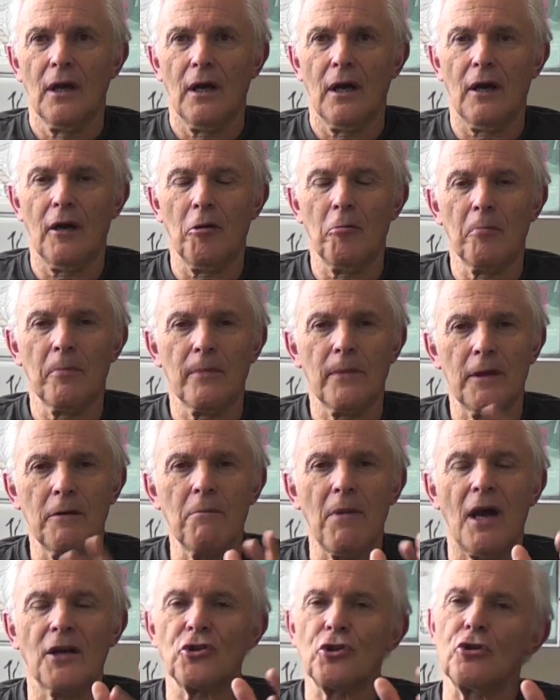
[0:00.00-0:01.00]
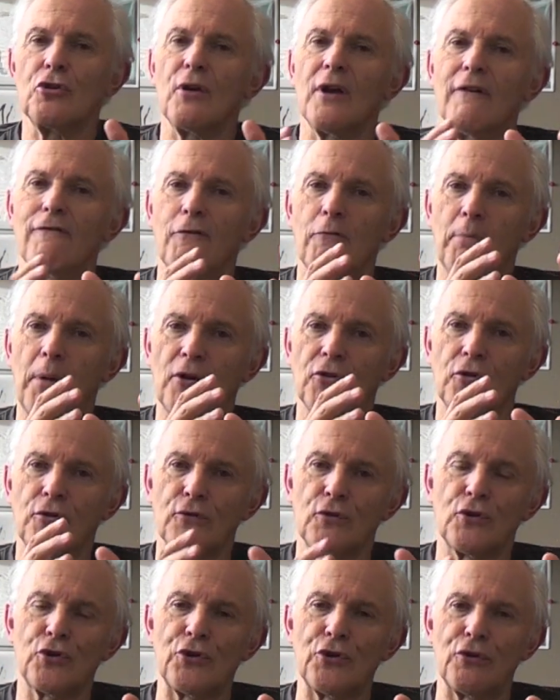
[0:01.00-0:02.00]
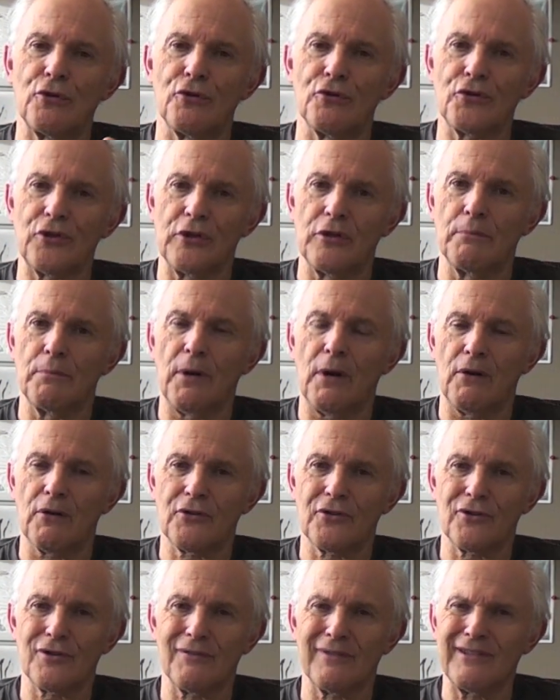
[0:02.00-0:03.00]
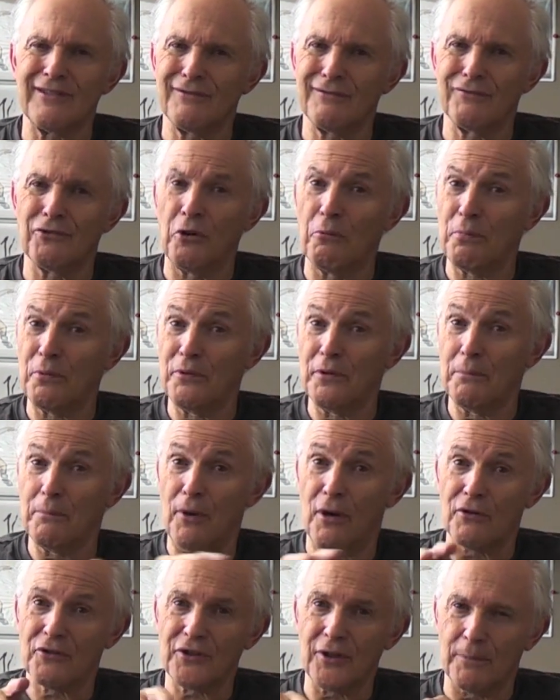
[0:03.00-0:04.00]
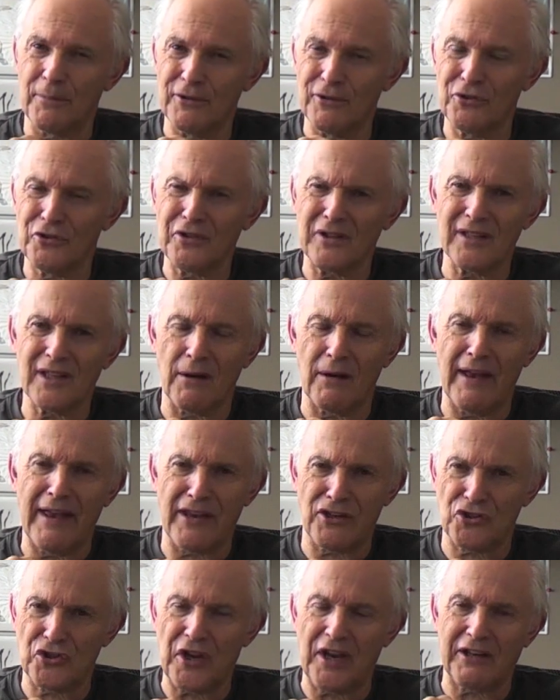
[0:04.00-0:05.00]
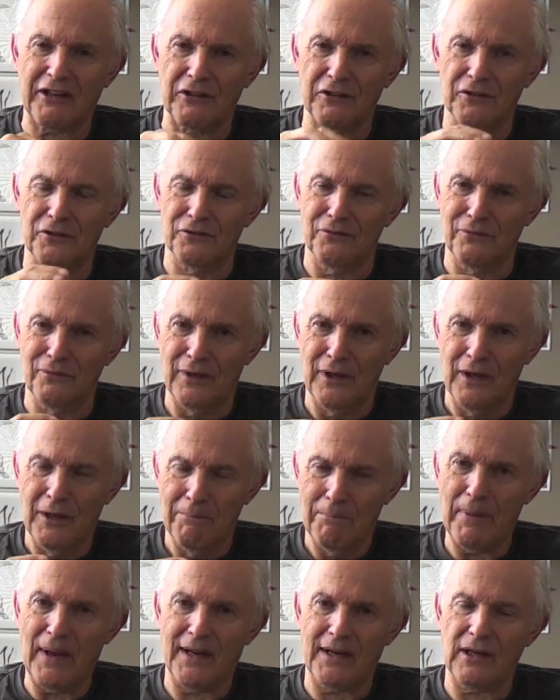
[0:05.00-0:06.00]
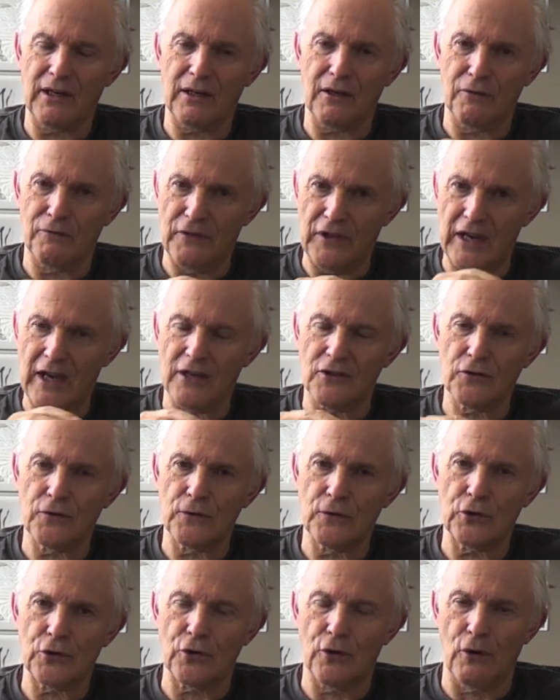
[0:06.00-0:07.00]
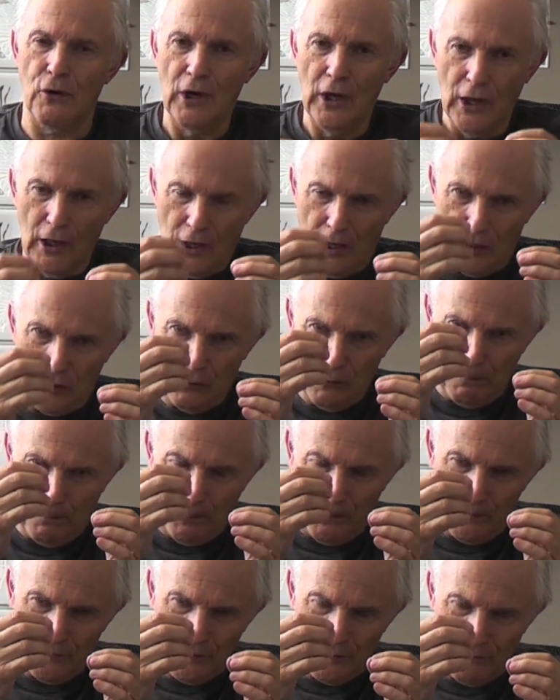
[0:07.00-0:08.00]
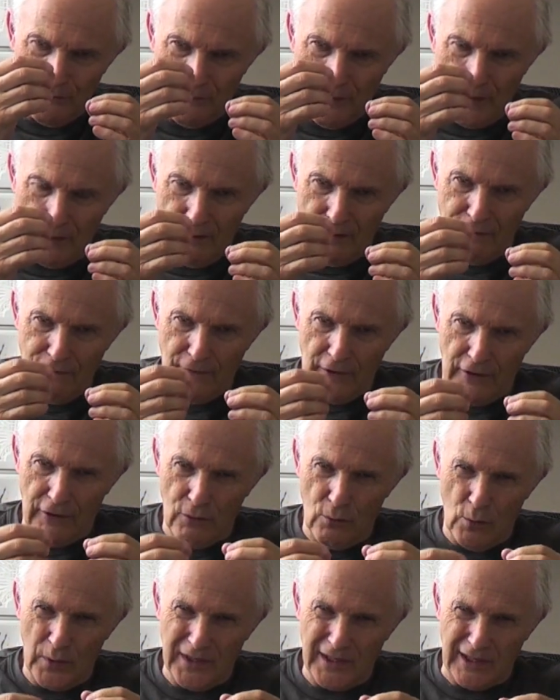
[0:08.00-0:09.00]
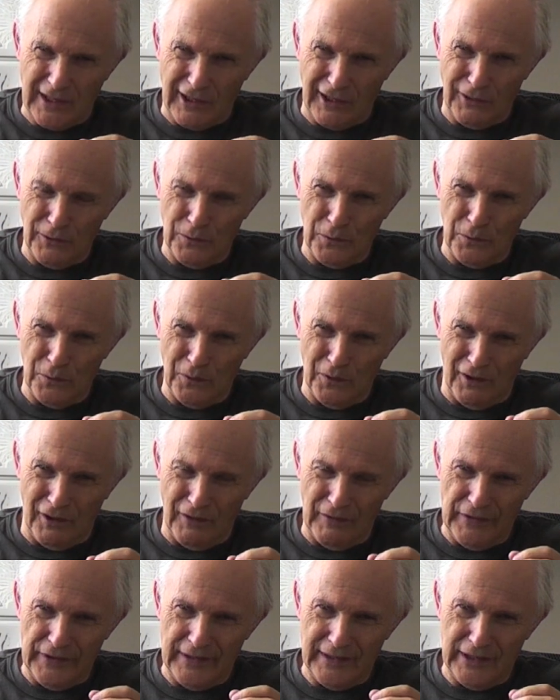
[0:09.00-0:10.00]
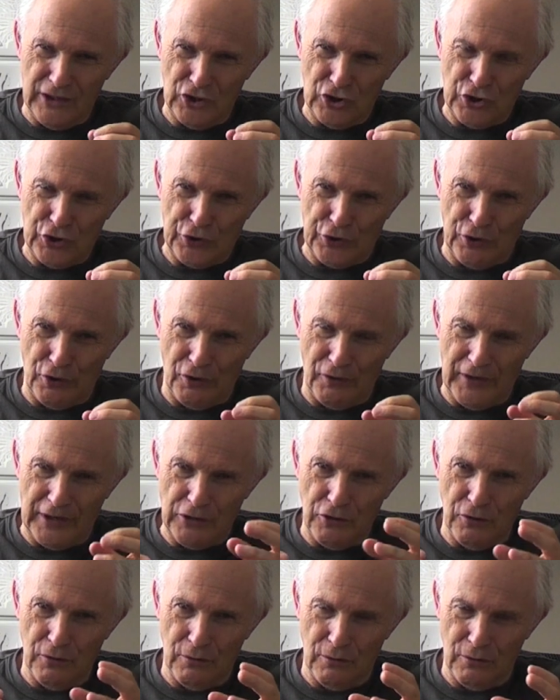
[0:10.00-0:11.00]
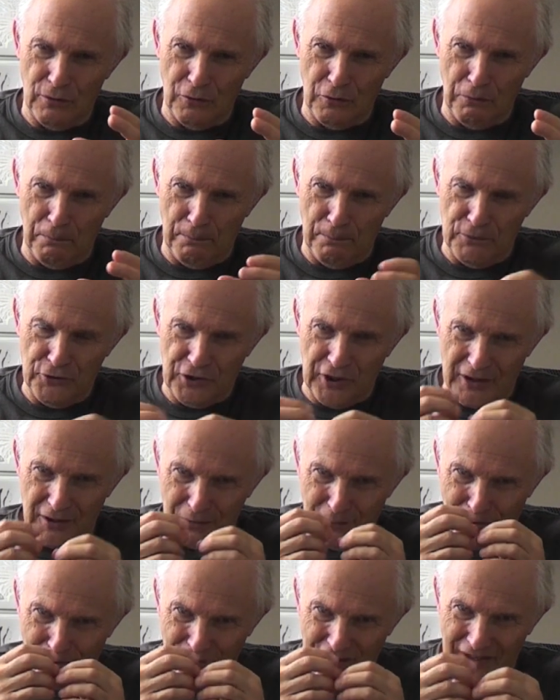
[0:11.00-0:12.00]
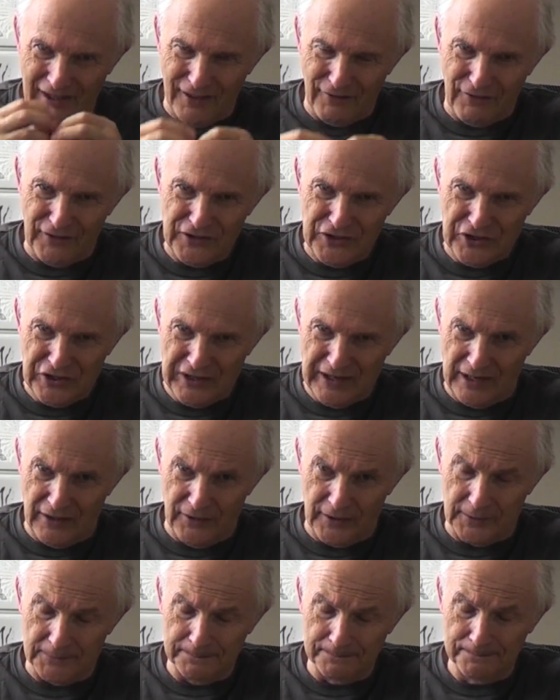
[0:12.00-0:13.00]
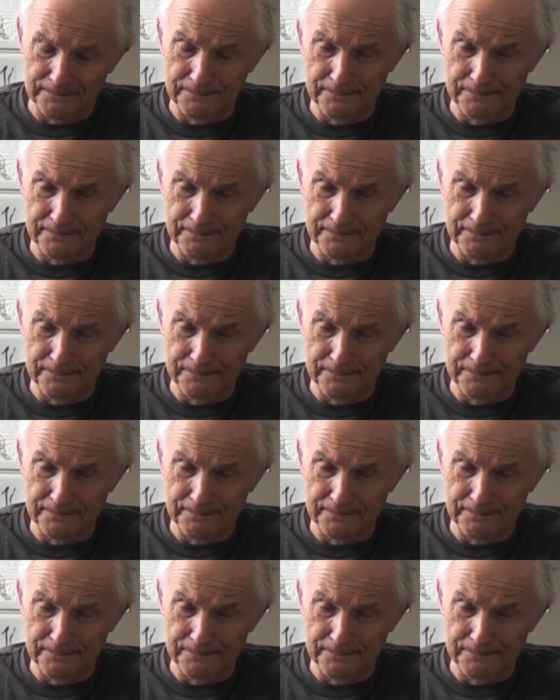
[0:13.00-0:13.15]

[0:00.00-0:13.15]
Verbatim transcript: Um, imagine you have a bunch of straws in a box and you open the box up and you see that hexagonal packing of the ends of the straw and you put very very weak glue on the, each straw then you, you stick them all carefully together